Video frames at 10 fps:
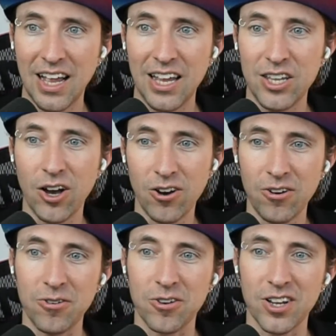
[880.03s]

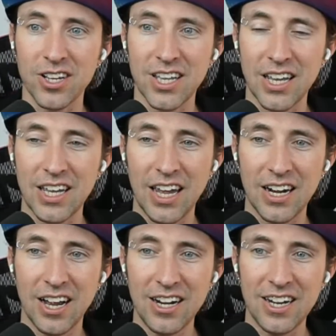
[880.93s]
Yo, Kincaid
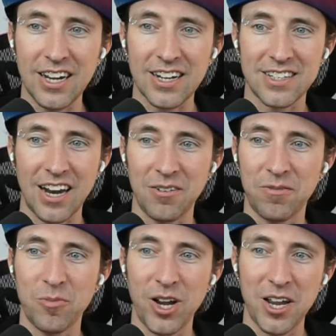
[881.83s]
Honey, excited
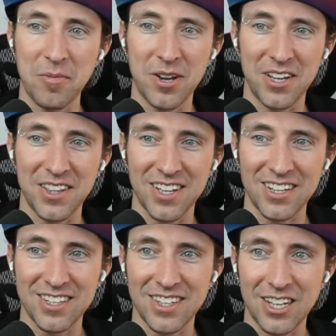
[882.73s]
for Miami.
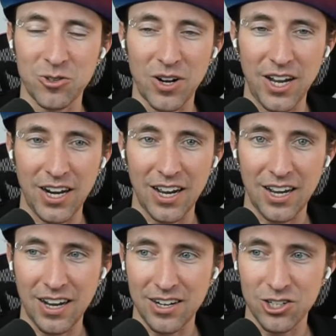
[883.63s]
That's right.
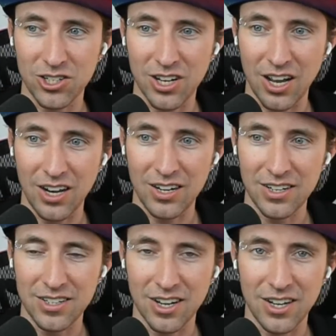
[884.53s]
I just got
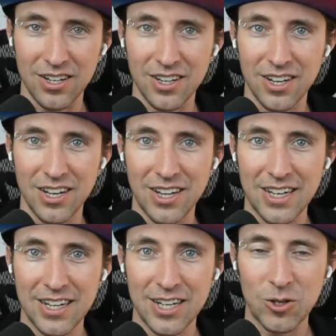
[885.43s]
done
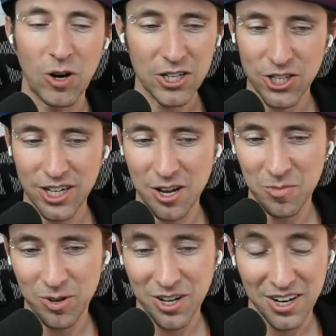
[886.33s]
rushing
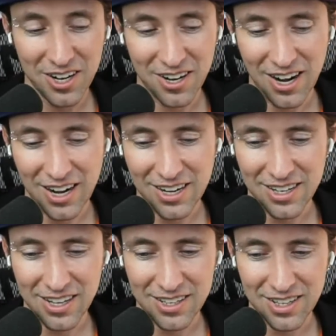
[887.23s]
up, right?
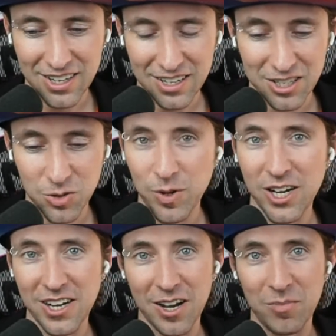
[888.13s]

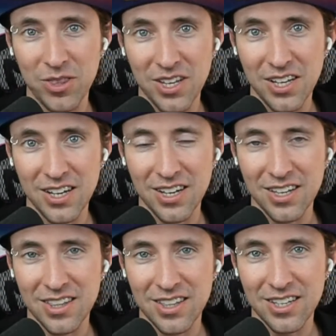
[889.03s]
Speeding up the
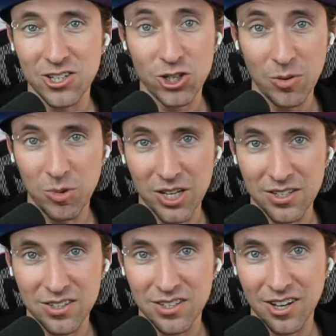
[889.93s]

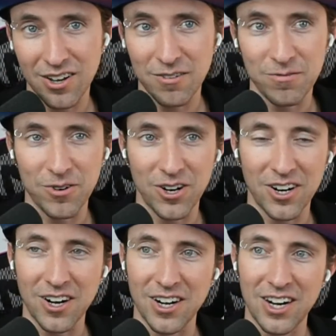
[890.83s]
shipments of
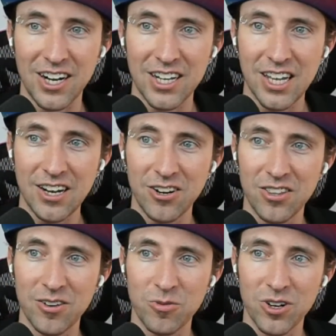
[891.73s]
our gear
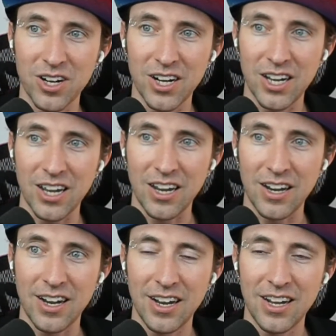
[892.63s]
that we're going to get
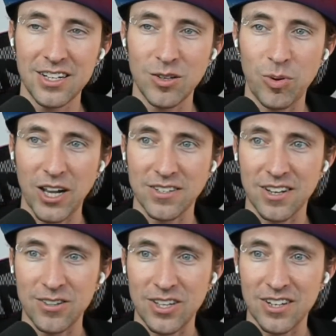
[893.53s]
to pass
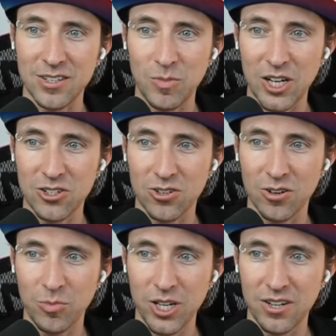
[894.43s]
out there to make sure
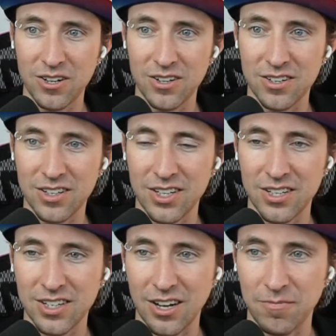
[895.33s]
it'll be here in
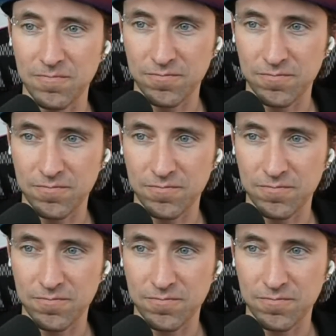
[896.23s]
time.